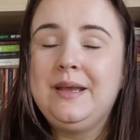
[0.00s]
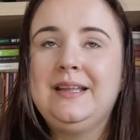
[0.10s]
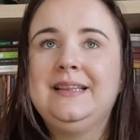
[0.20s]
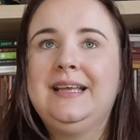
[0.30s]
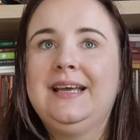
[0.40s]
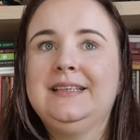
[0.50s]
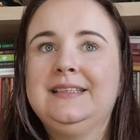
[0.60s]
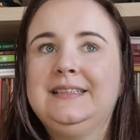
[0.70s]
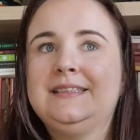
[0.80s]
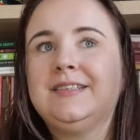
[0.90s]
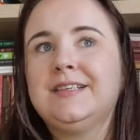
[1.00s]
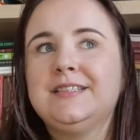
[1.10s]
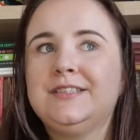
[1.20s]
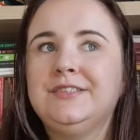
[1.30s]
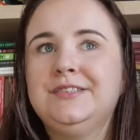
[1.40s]
and then he
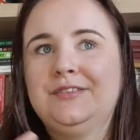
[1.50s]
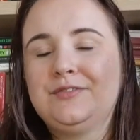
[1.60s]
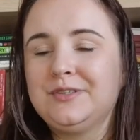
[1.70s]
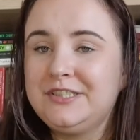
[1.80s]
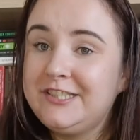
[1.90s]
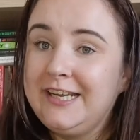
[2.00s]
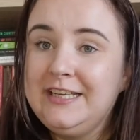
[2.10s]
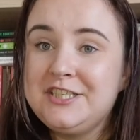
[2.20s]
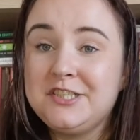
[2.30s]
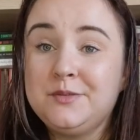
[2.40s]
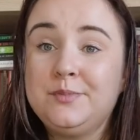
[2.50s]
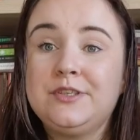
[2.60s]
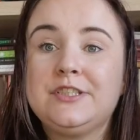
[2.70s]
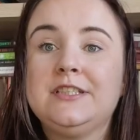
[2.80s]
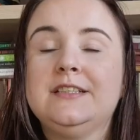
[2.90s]
starts to, of course, change as a
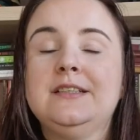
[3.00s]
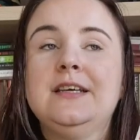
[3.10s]
person.